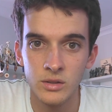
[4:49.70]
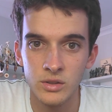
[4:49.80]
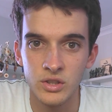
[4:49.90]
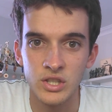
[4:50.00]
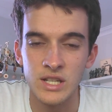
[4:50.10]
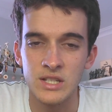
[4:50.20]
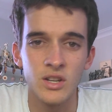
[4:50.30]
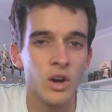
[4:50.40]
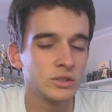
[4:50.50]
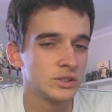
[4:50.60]
she's
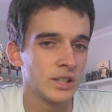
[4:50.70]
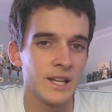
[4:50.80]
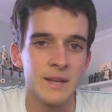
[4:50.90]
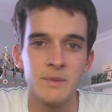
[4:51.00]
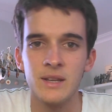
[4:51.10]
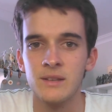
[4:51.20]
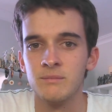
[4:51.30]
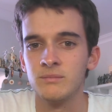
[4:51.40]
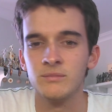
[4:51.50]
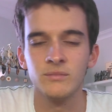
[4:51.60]
constantly
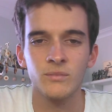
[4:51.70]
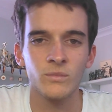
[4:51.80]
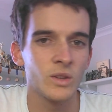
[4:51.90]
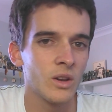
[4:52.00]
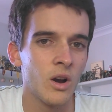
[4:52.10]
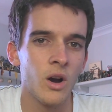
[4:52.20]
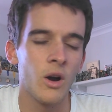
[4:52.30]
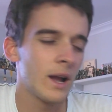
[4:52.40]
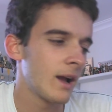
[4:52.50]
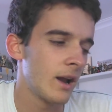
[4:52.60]
been,
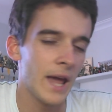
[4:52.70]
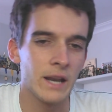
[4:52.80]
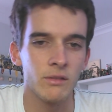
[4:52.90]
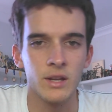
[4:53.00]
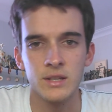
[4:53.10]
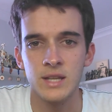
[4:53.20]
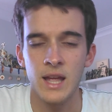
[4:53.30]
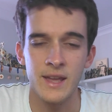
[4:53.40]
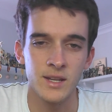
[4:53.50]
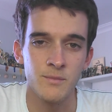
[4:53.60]
oh, I can't handle this,
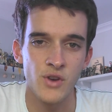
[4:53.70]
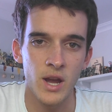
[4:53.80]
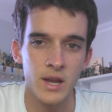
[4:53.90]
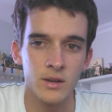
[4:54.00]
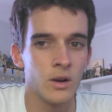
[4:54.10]
having a break,